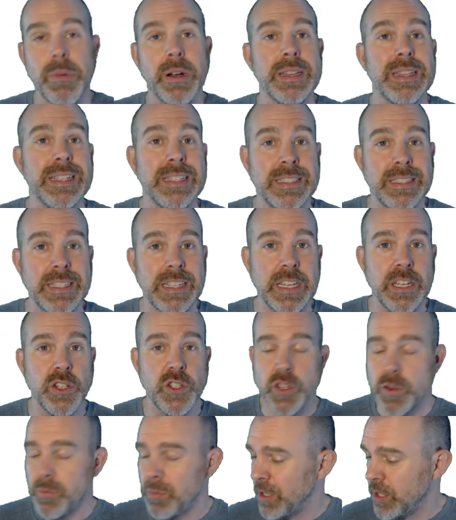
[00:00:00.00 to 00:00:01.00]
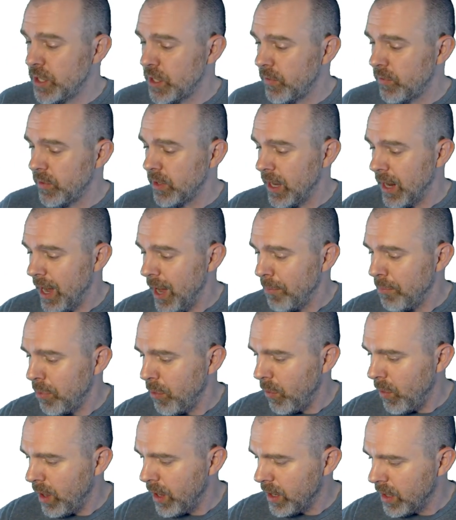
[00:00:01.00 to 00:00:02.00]
but the z should be shifted
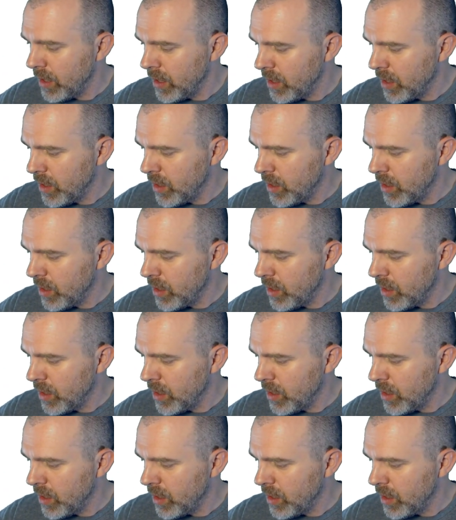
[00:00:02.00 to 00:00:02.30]
up 1.